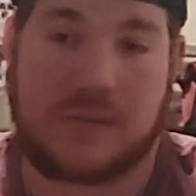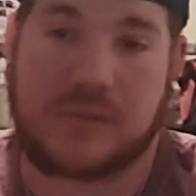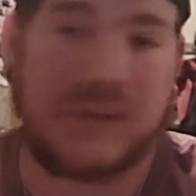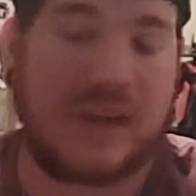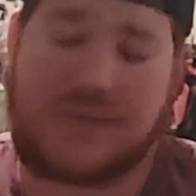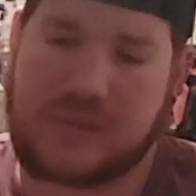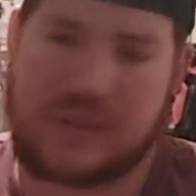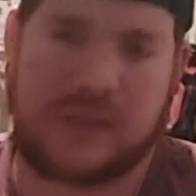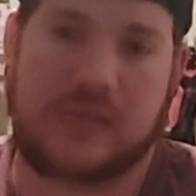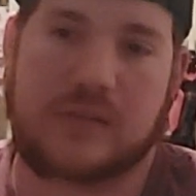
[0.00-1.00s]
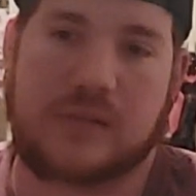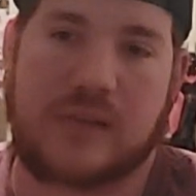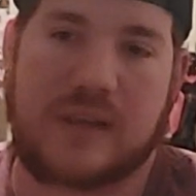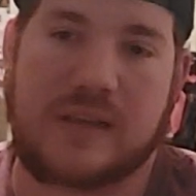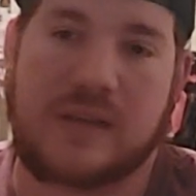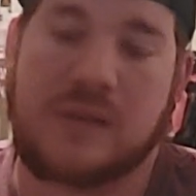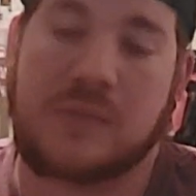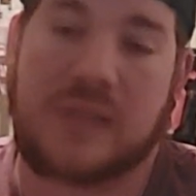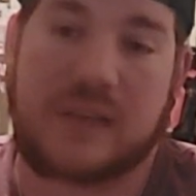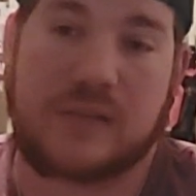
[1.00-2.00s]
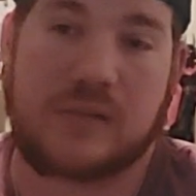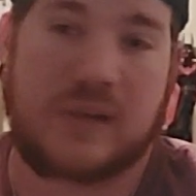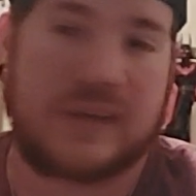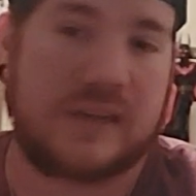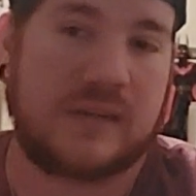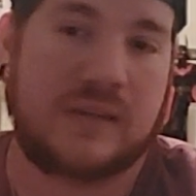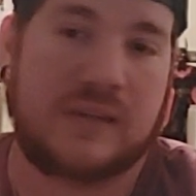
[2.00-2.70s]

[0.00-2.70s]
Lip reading: But graphically it looks great, plays great.